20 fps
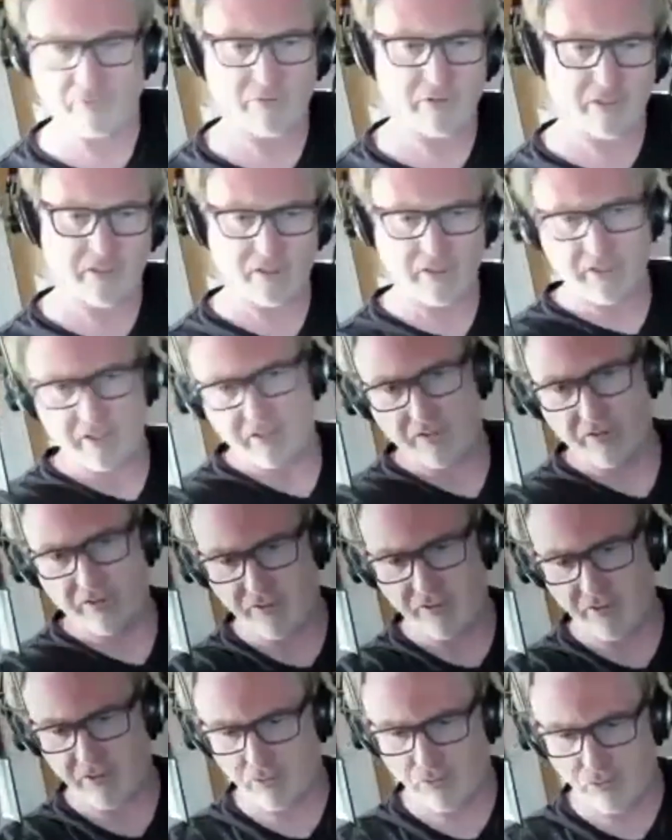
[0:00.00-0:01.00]
in
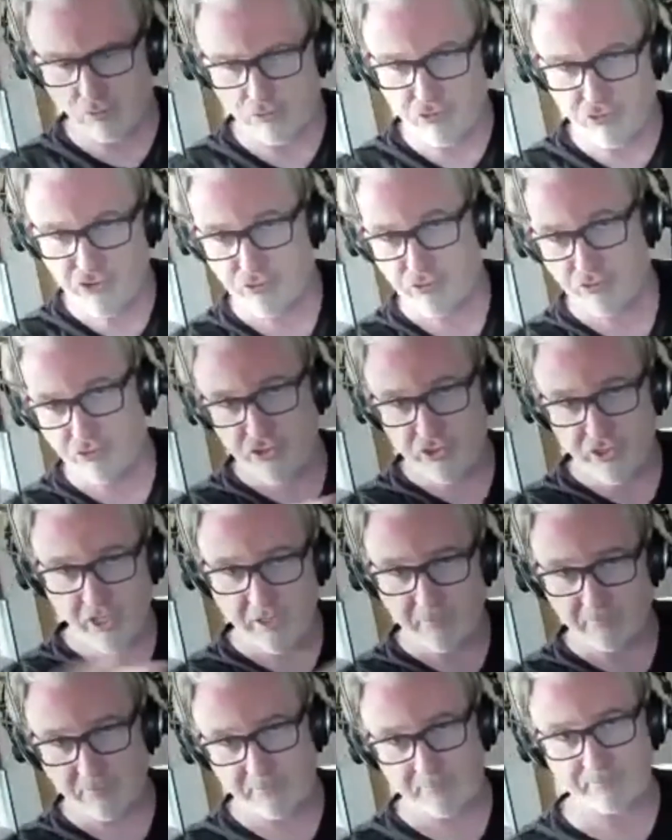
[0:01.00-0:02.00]
a horseshoe
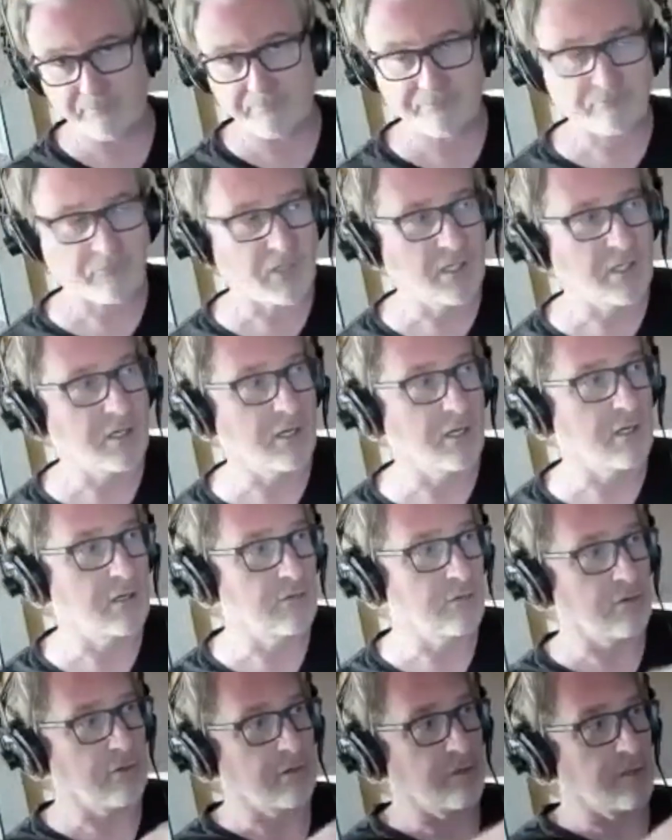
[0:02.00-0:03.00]
shape,
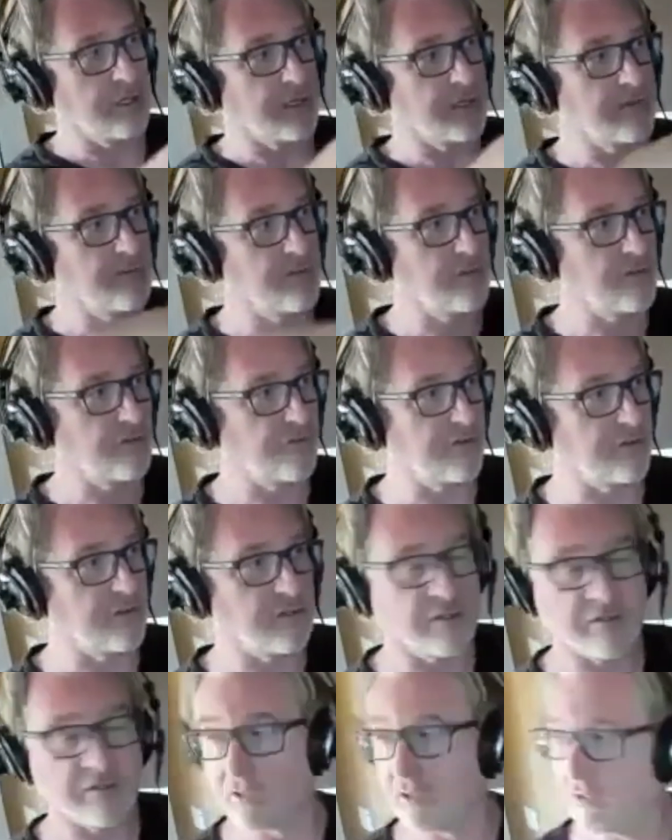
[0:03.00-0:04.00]
we're all like this, and
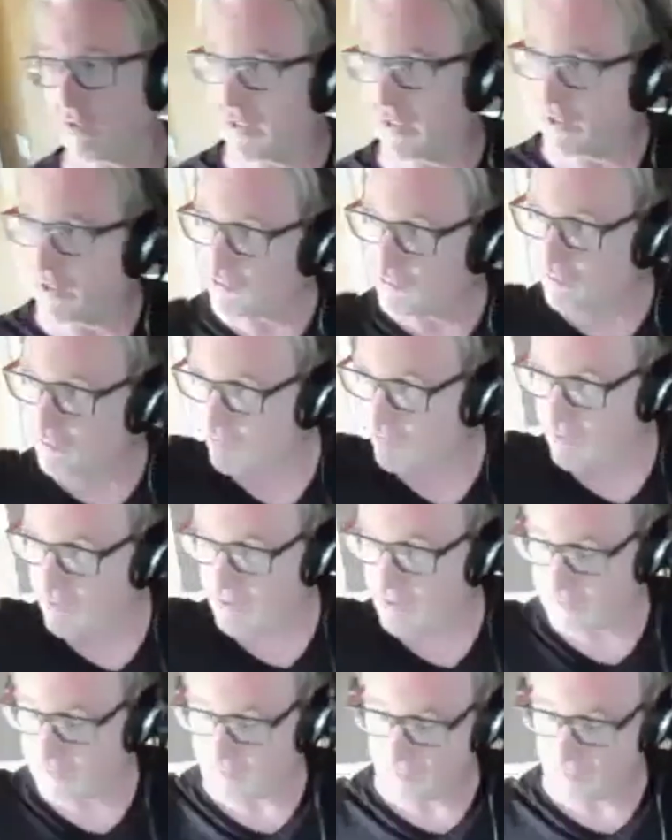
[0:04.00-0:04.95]
then the glass was there, and